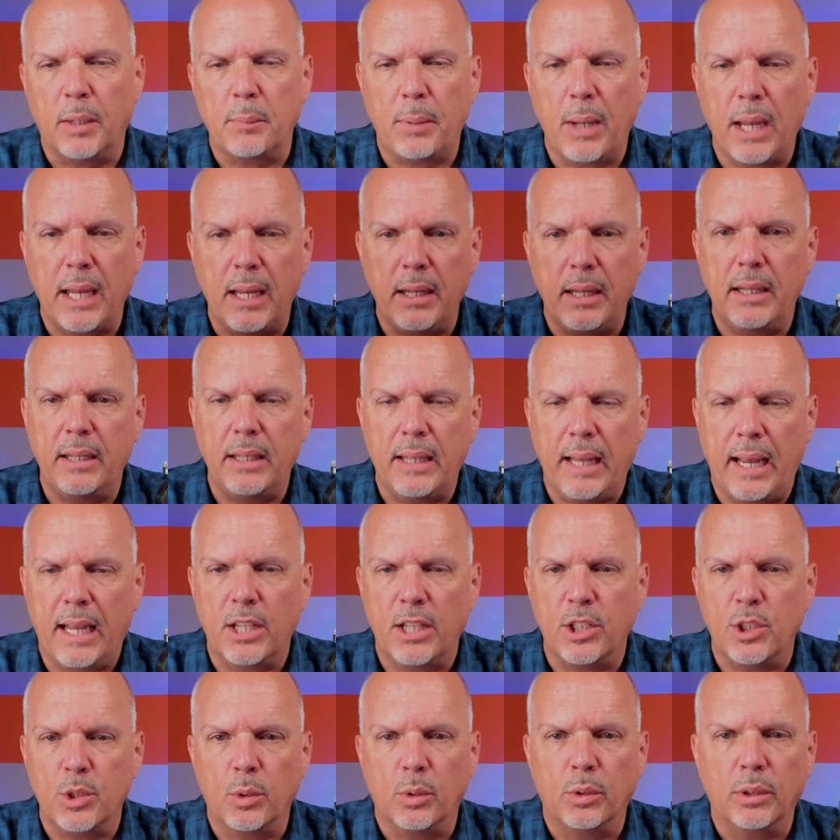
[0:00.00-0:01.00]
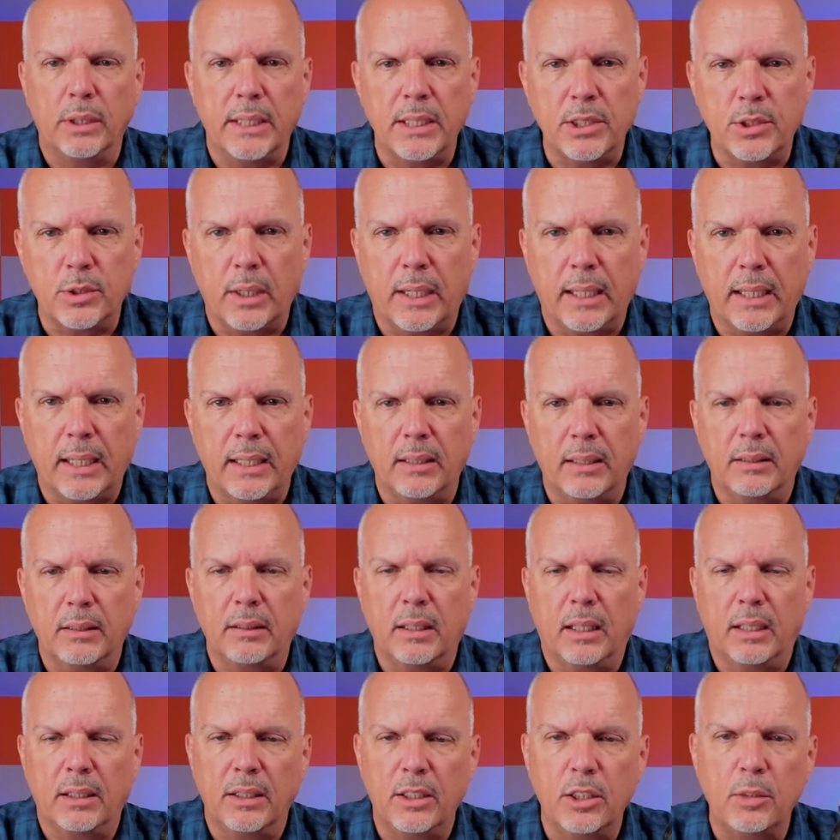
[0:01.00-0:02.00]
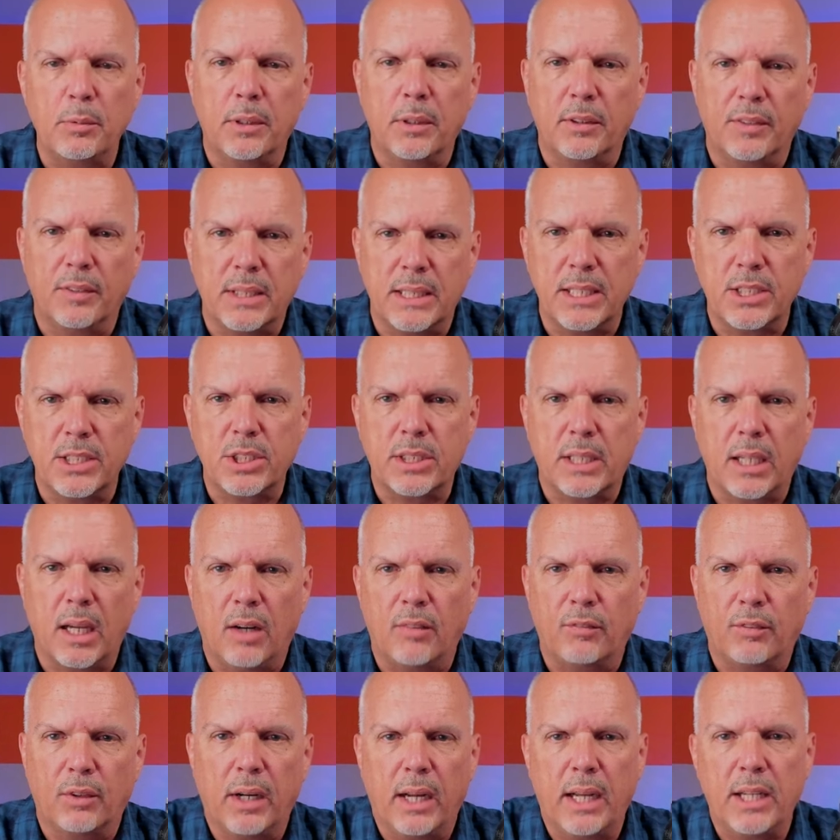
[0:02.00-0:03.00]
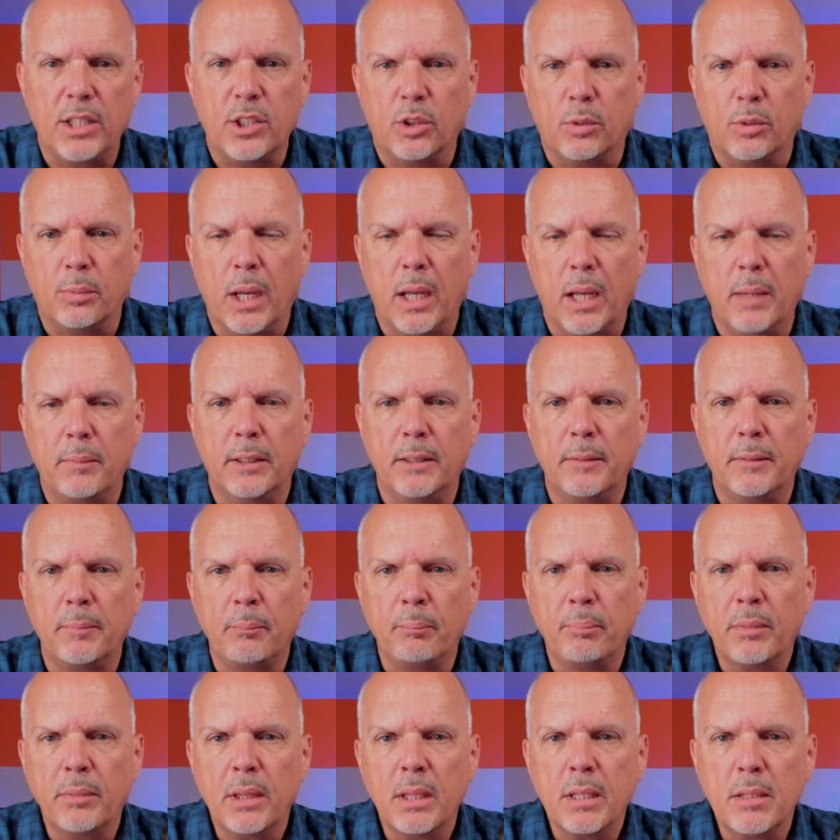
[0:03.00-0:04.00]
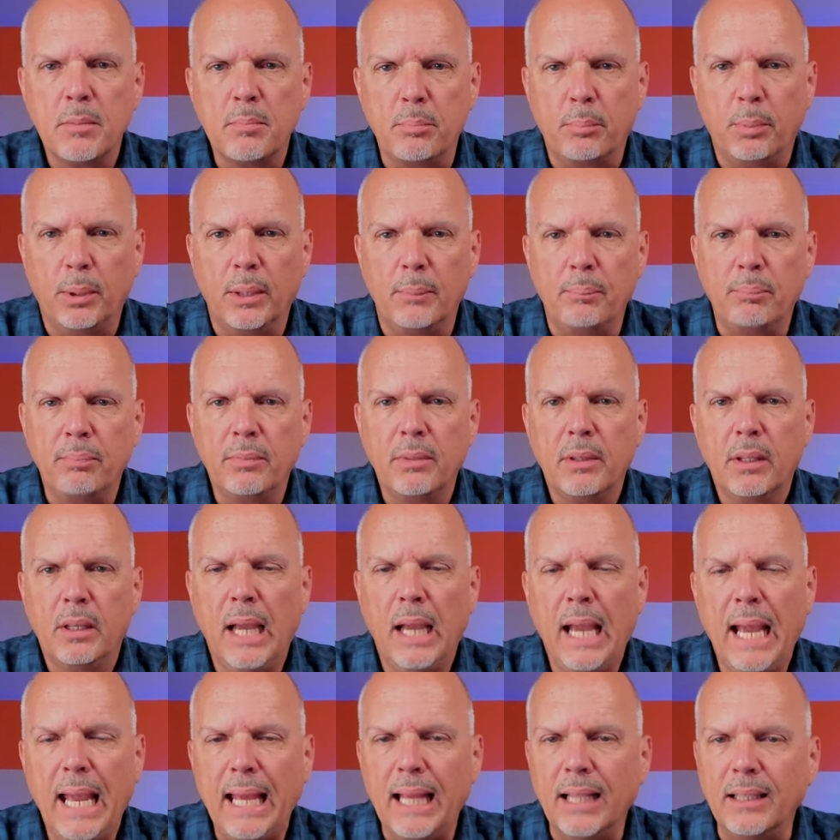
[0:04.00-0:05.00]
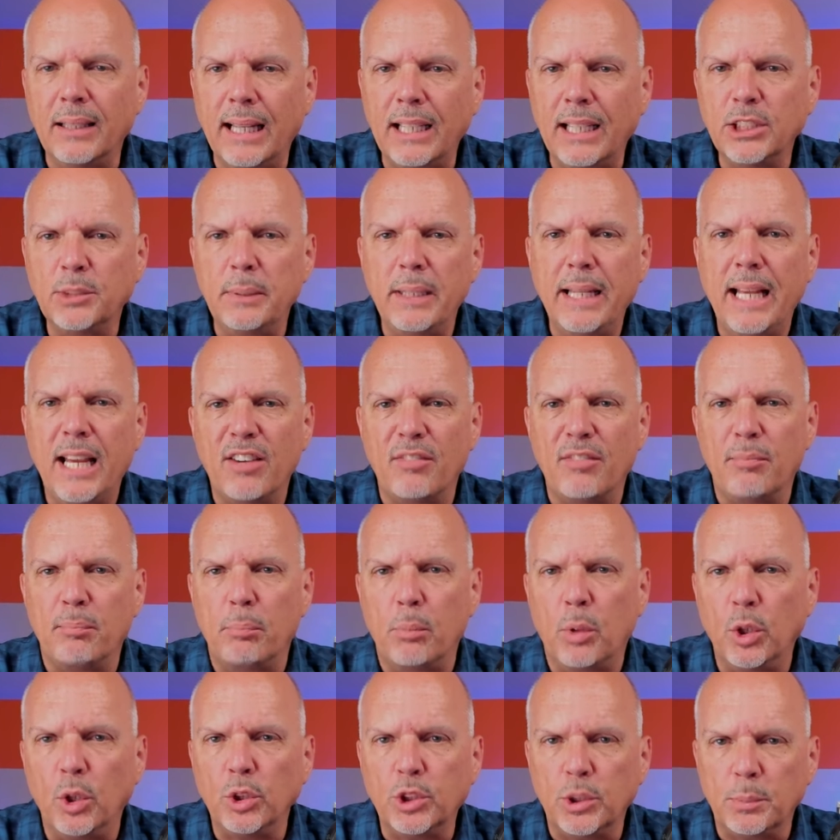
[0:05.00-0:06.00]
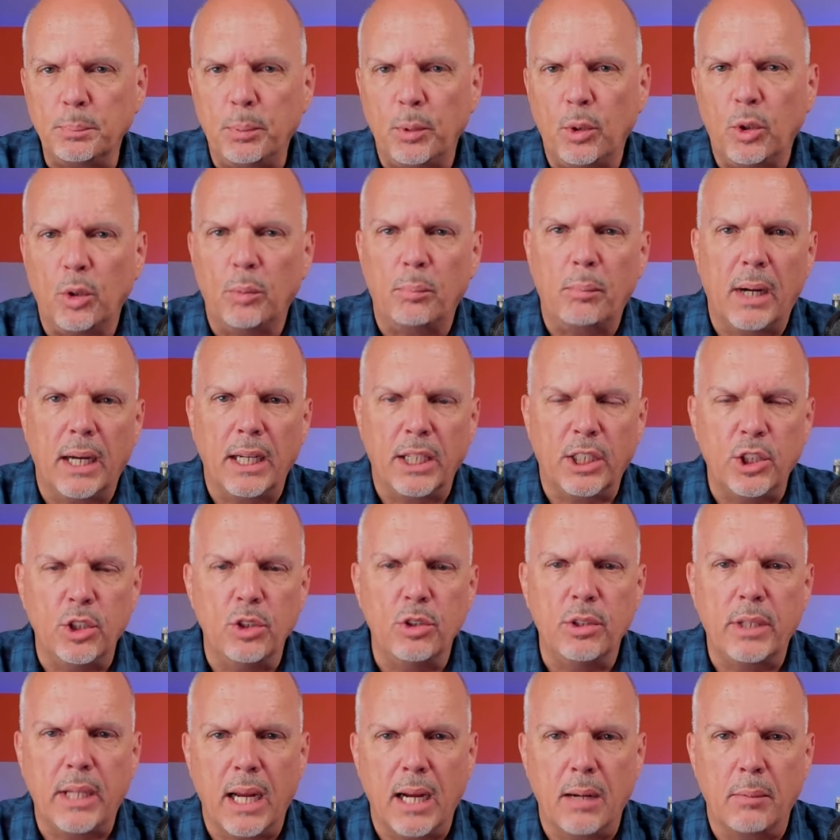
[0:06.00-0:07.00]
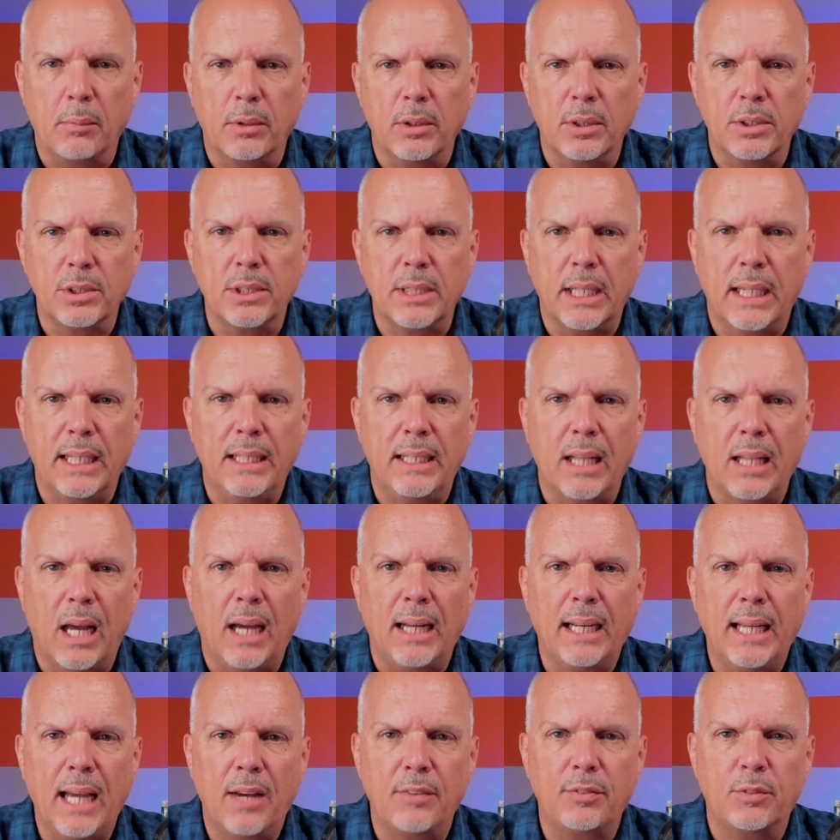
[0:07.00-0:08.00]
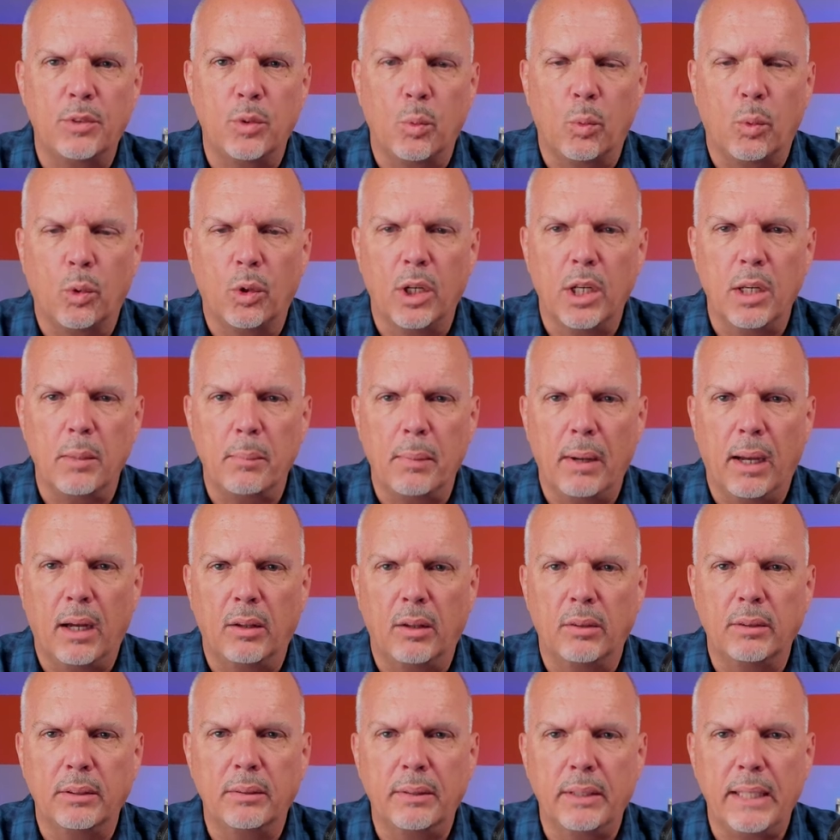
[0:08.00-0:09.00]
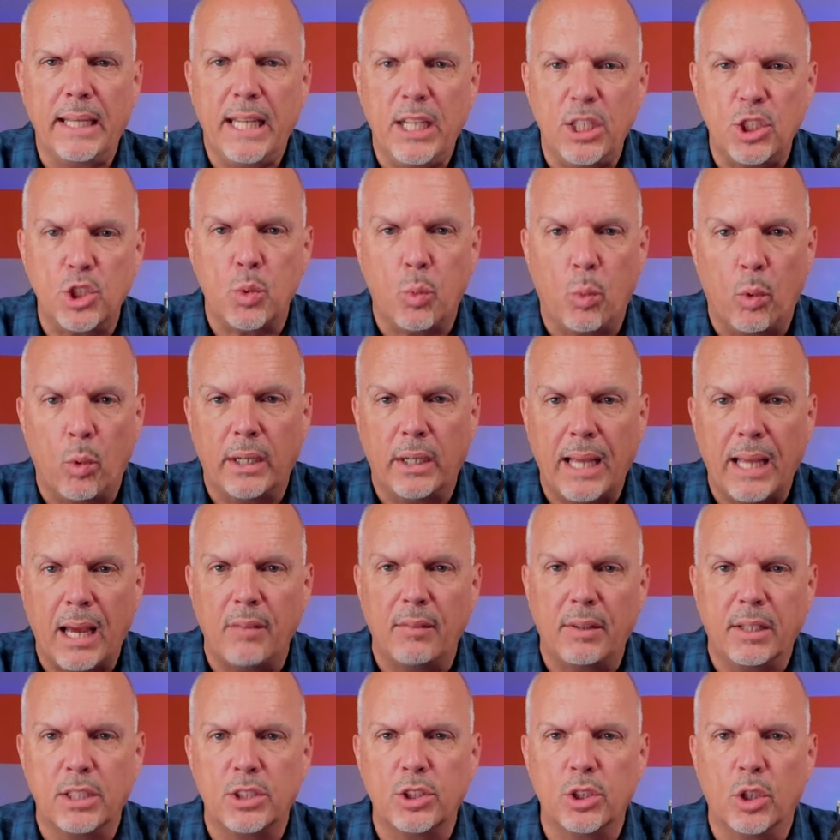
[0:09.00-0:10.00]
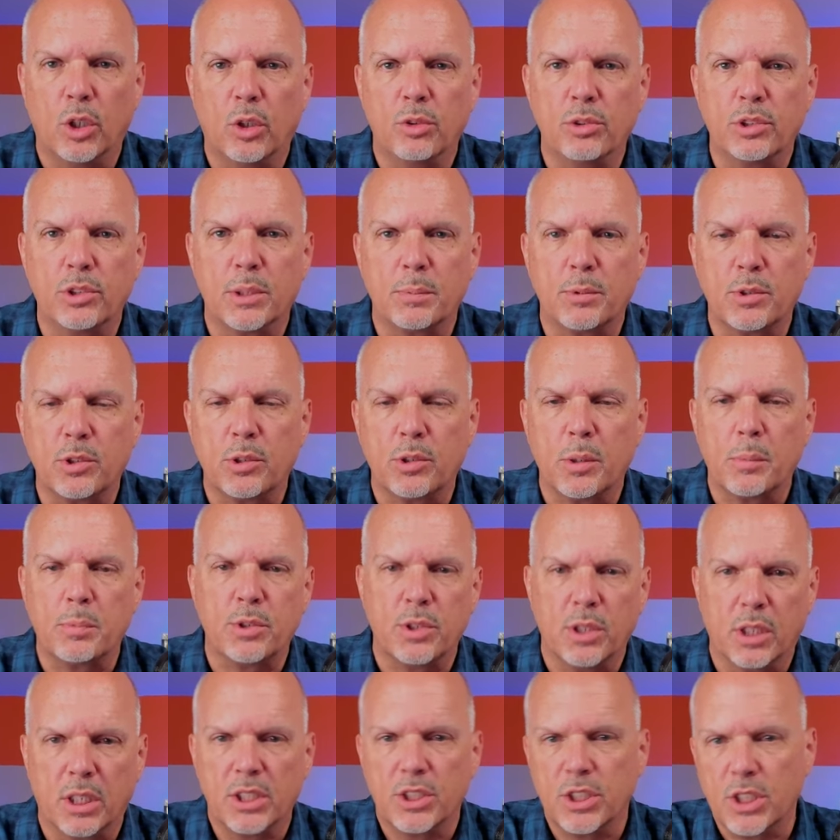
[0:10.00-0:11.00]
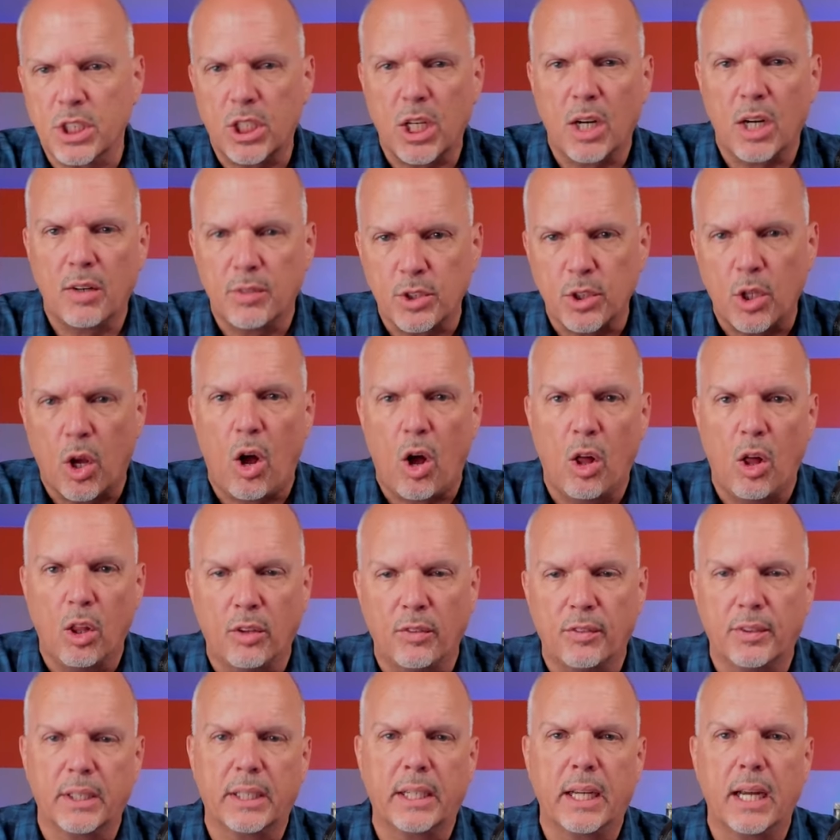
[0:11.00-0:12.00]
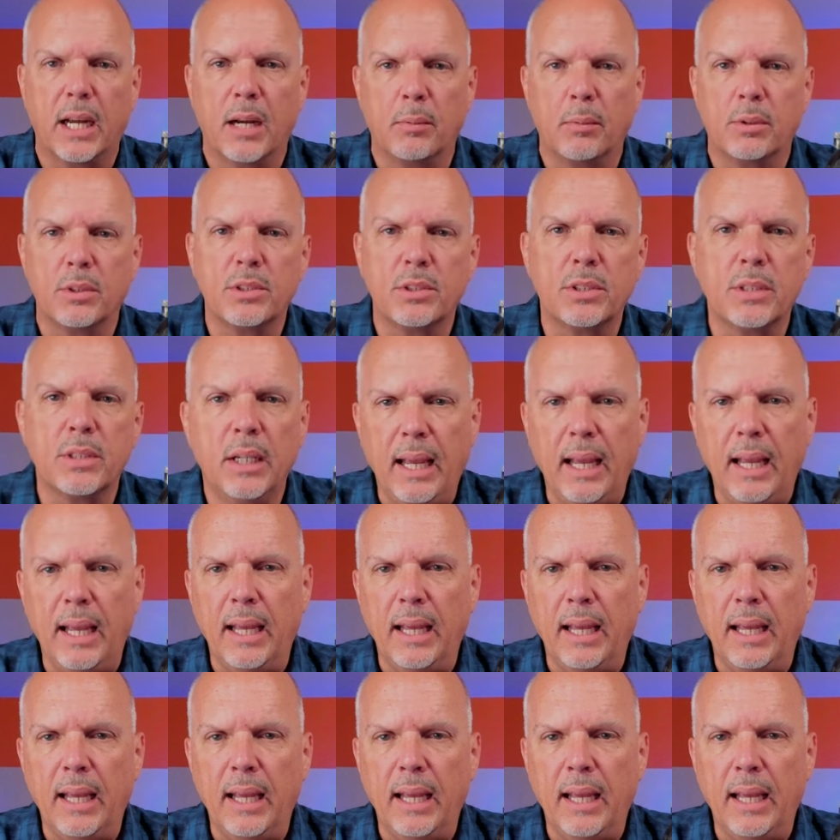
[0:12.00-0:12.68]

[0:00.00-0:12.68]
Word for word: I pay annually, so I get a little bit of a discount for annual payment, but it allows me to have multiple MyQ cameras and not have to worry about each one having its own subscription because it covers all of the cameras.